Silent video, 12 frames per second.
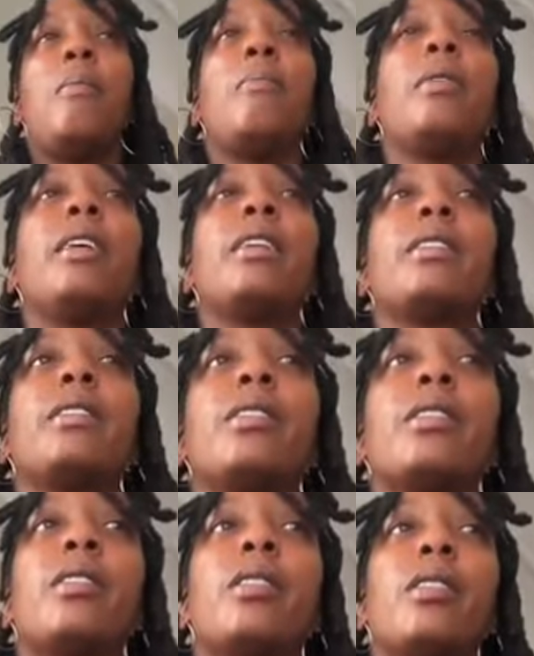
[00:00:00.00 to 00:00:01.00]

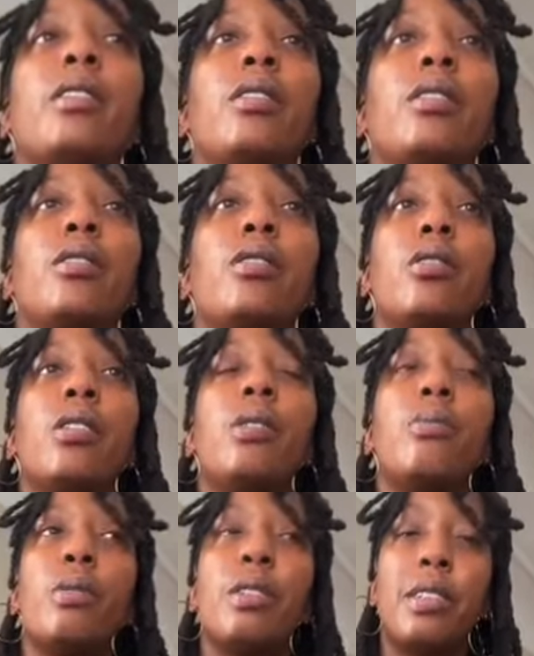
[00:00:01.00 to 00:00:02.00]

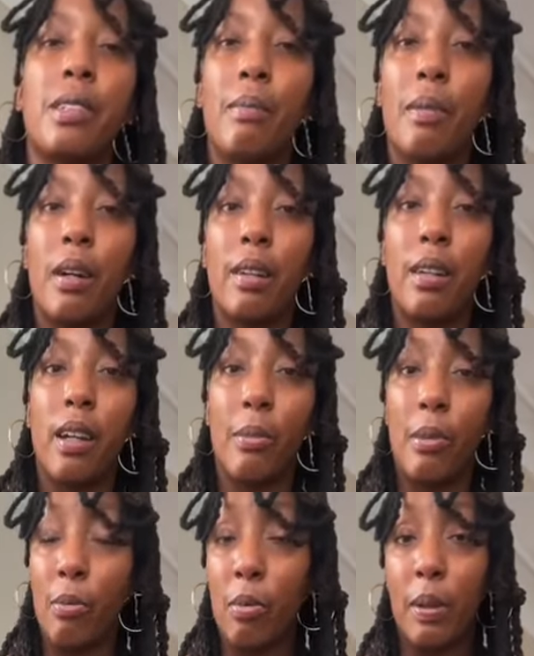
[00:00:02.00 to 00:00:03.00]

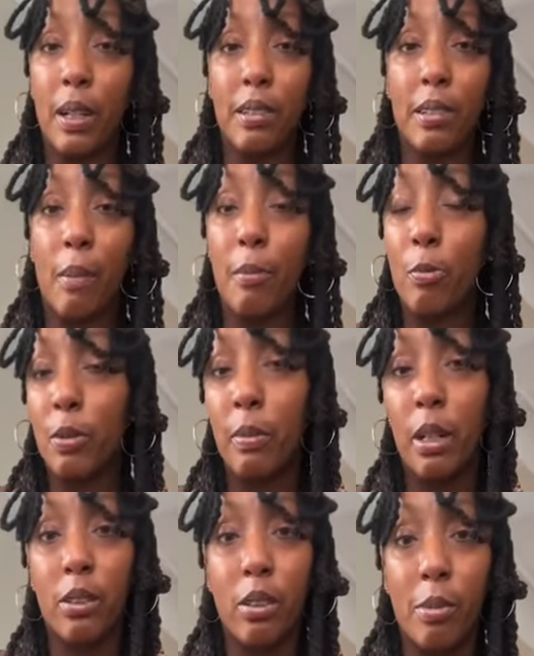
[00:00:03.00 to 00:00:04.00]

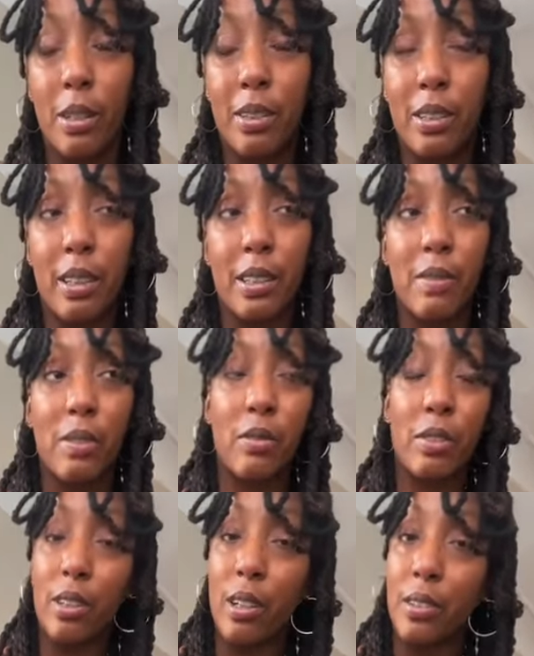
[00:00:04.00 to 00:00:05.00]
open-minded about sex, even if
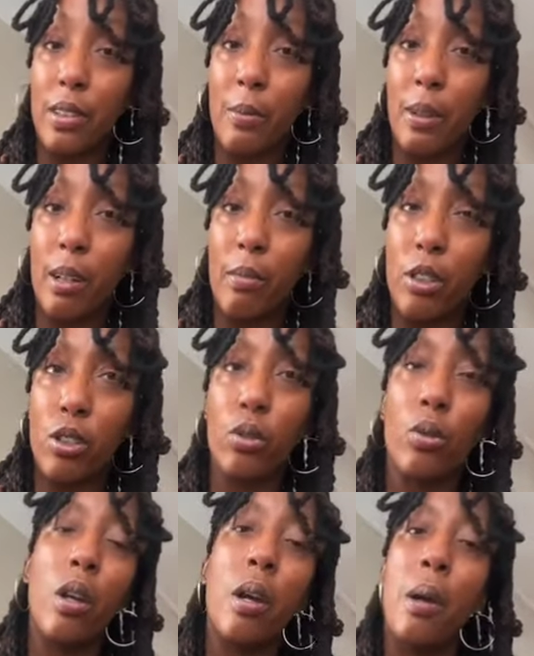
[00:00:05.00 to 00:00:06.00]
it's not something I'm into.
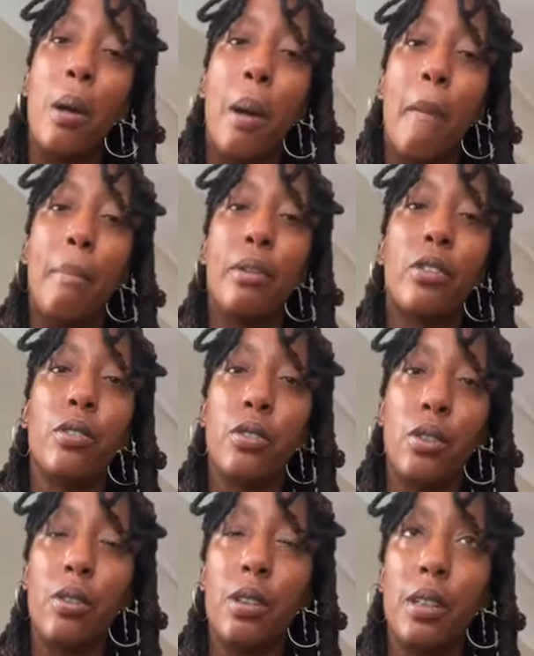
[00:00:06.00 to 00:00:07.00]
But there's
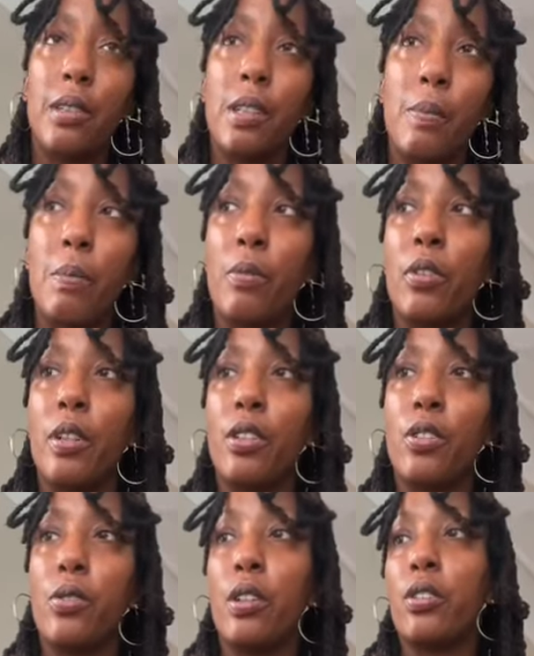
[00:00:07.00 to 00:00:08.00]
certain things that people are
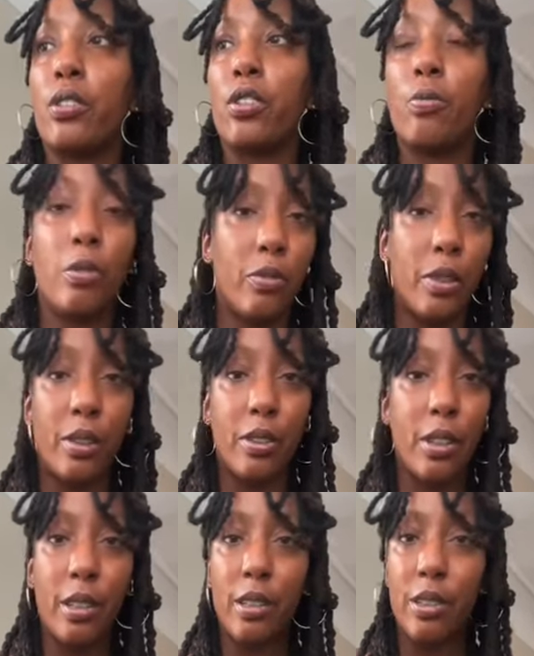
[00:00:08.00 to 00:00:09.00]
into that are so perverse
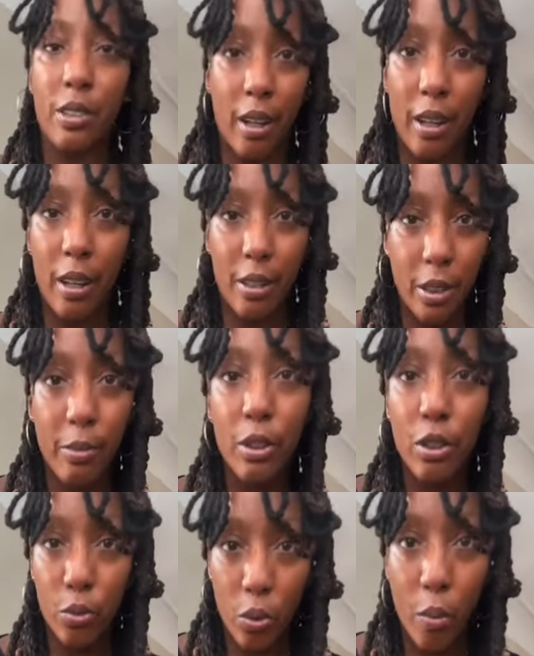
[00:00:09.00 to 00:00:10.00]
that it's saying something
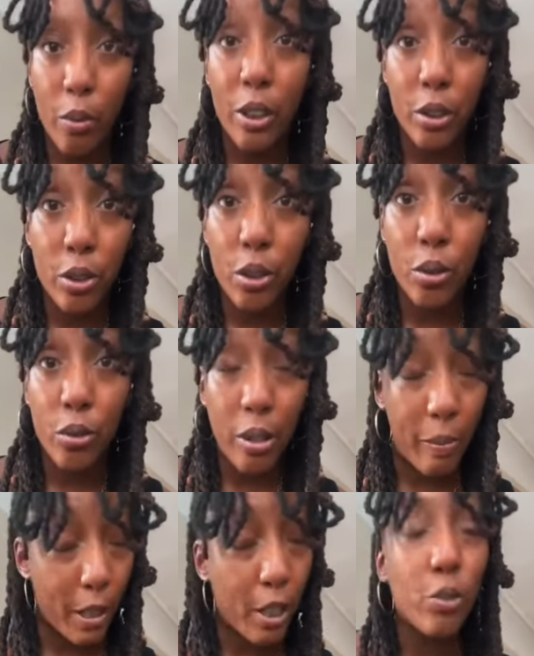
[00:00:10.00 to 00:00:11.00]
is wrong with their soul.
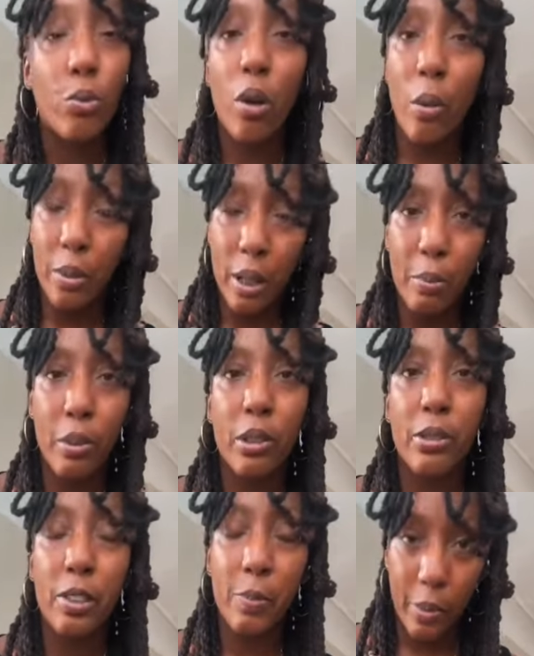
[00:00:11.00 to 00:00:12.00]
Something is wrong with that
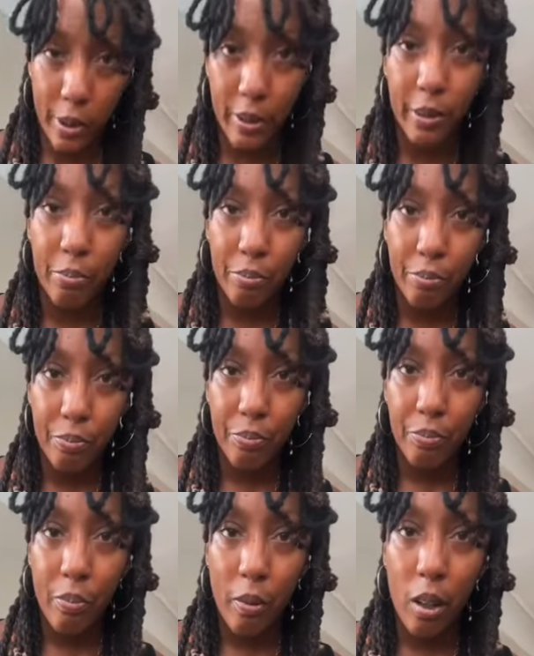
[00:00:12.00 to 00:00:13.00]
person's spirit.
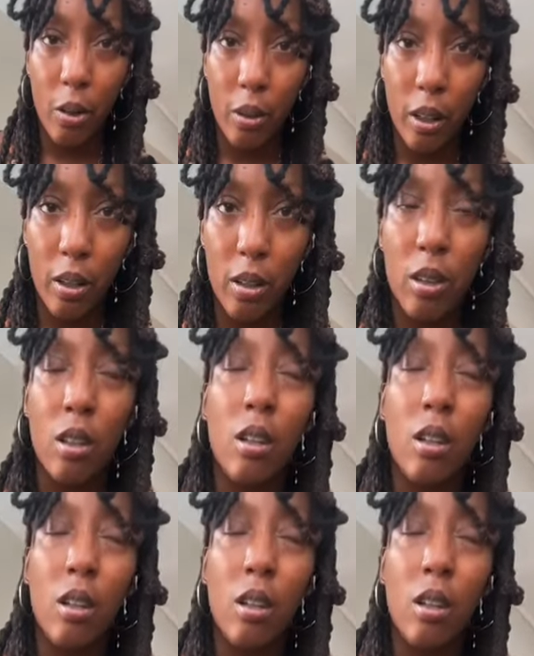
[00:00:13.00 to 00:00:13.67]
Okay?